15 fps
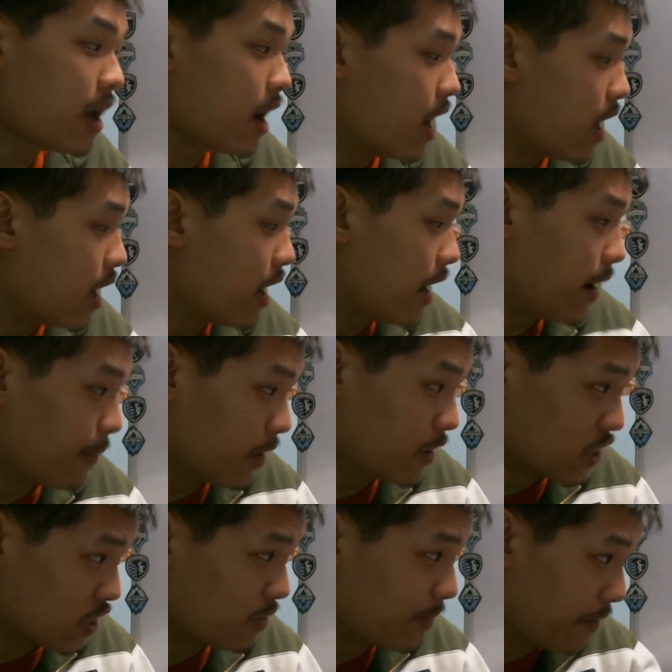I'm
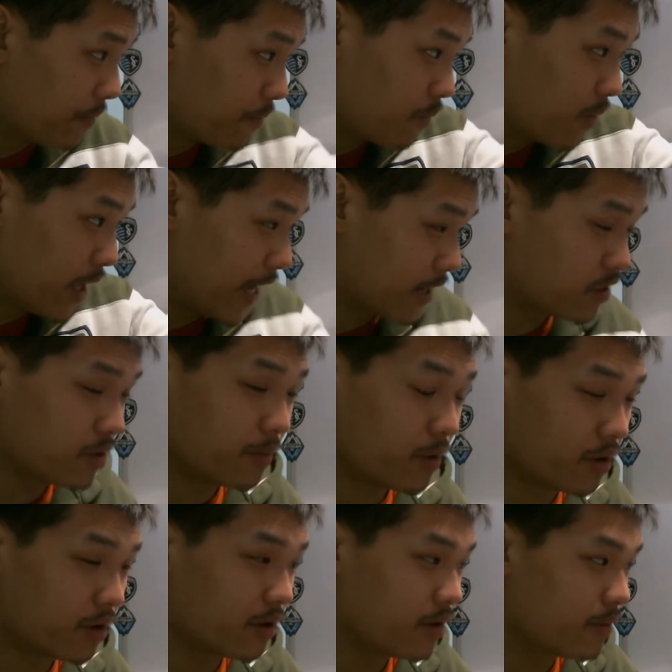assuming Hector
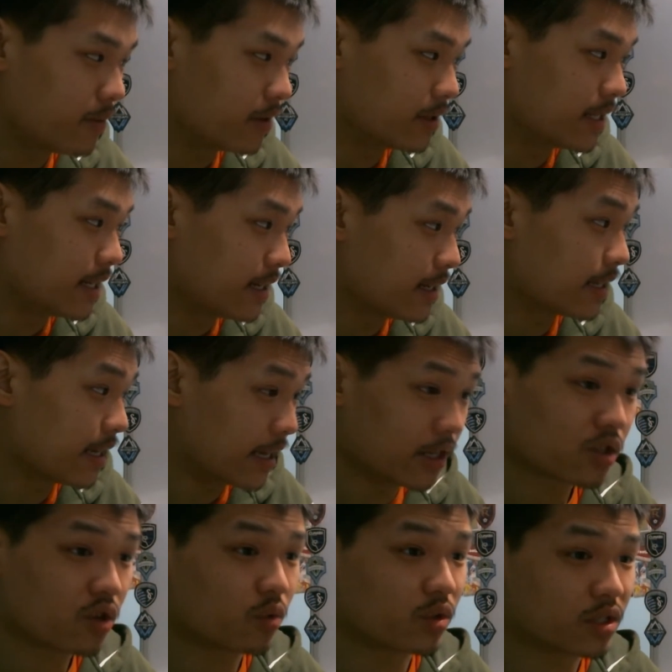Martinez is
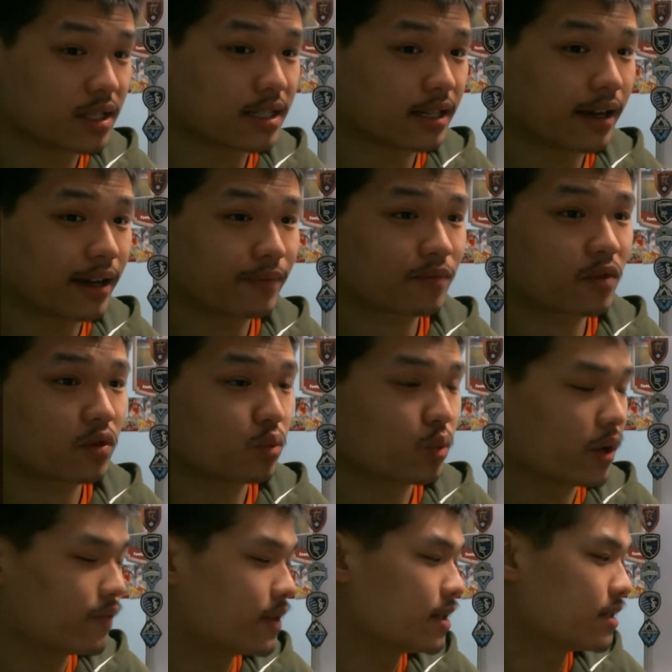going to sign
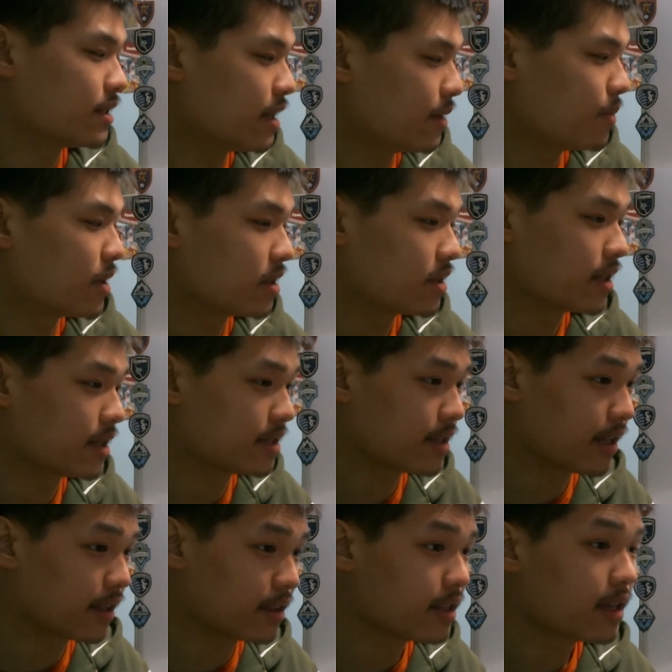with this team, because they
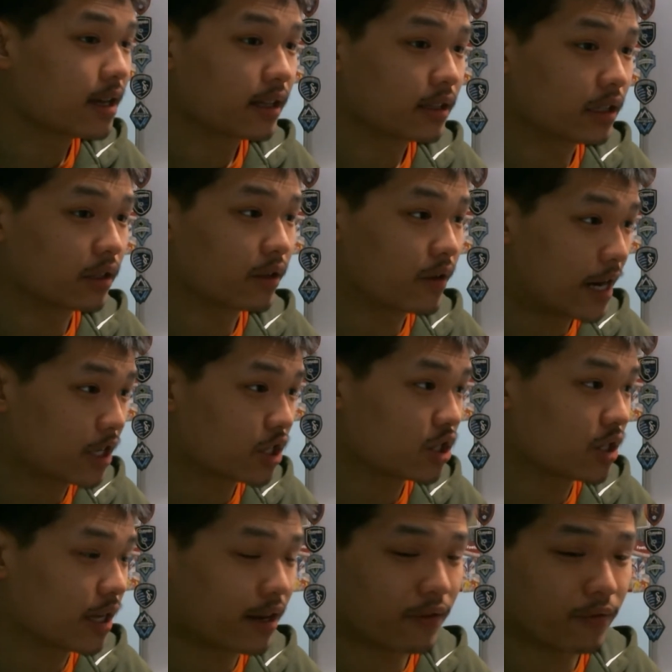said that they're actually
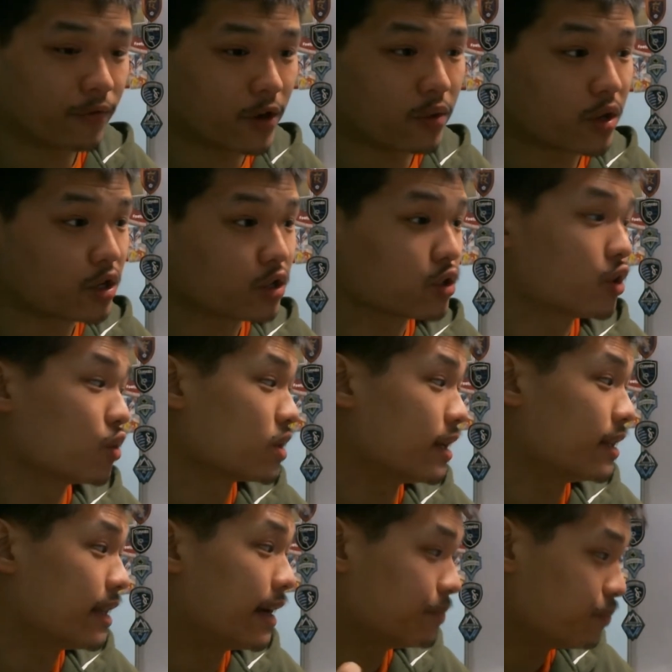getting very close and
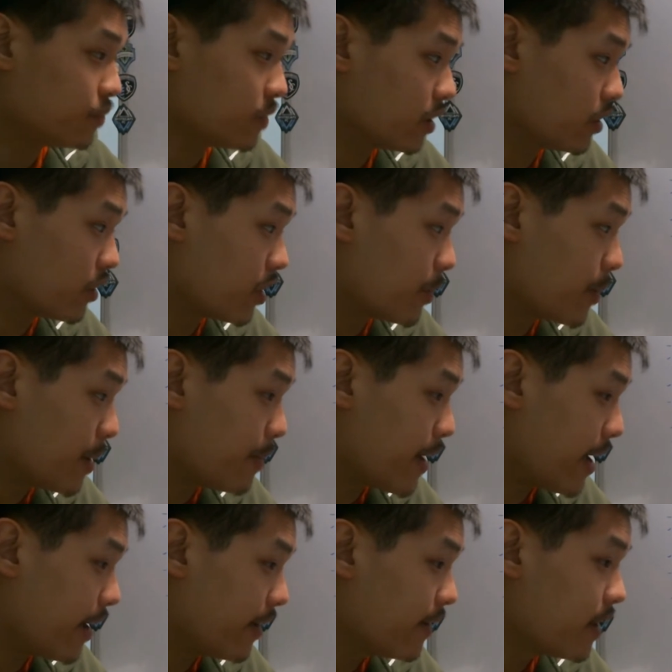that they're going to be
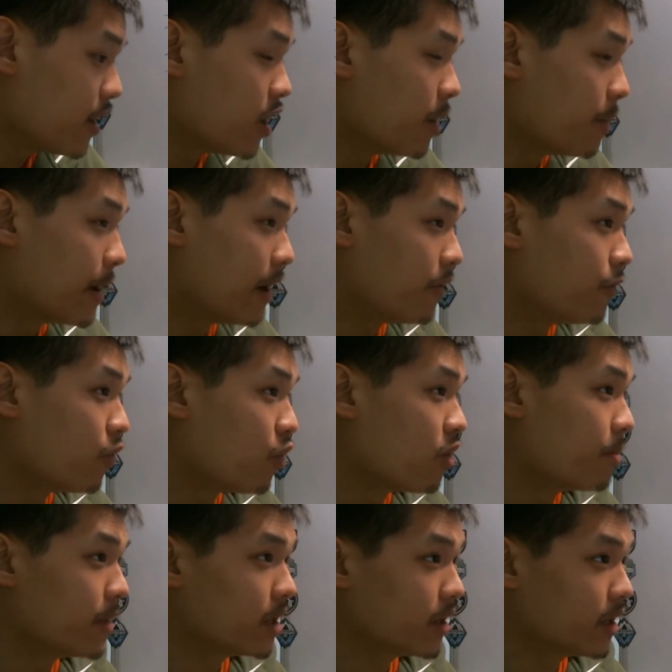paid about $4
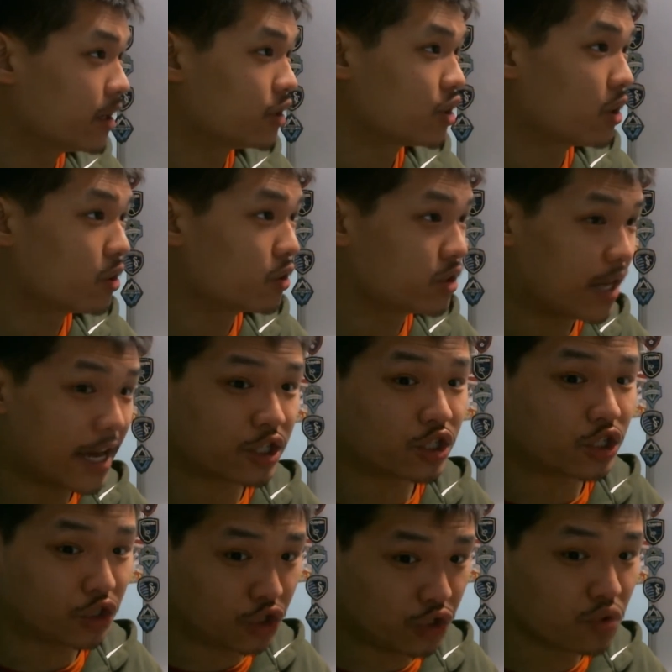million to actually
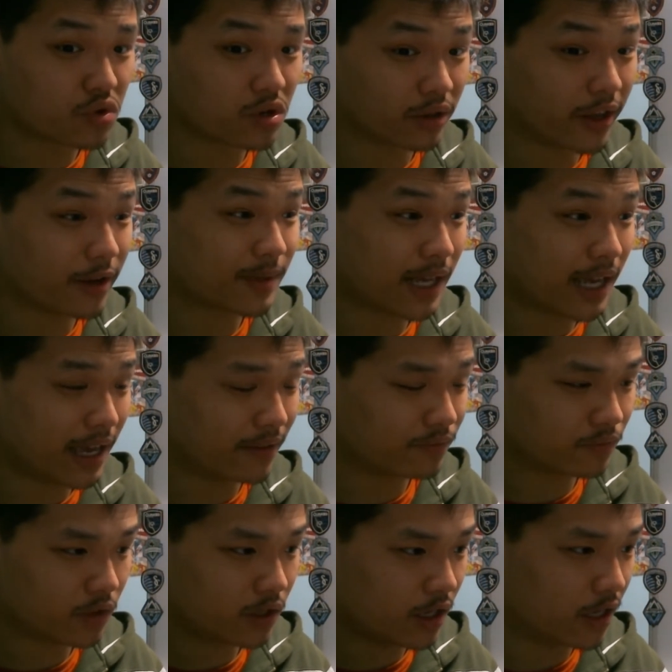two clubs
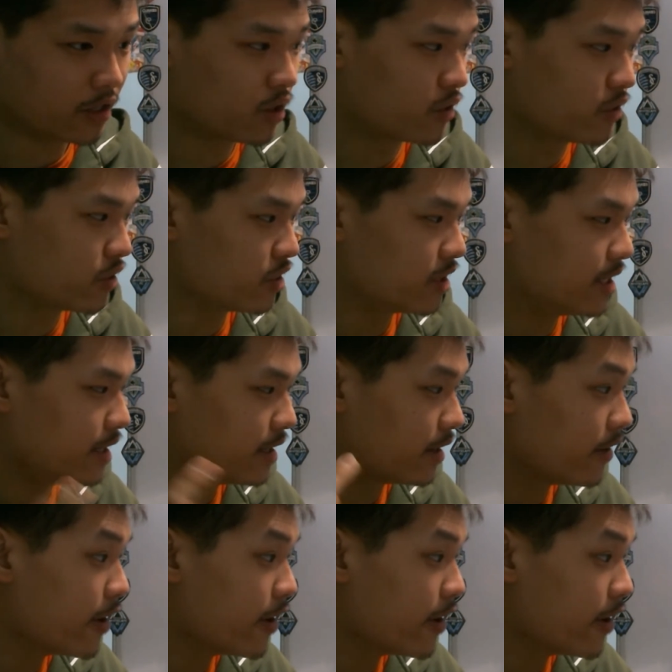in Argentina.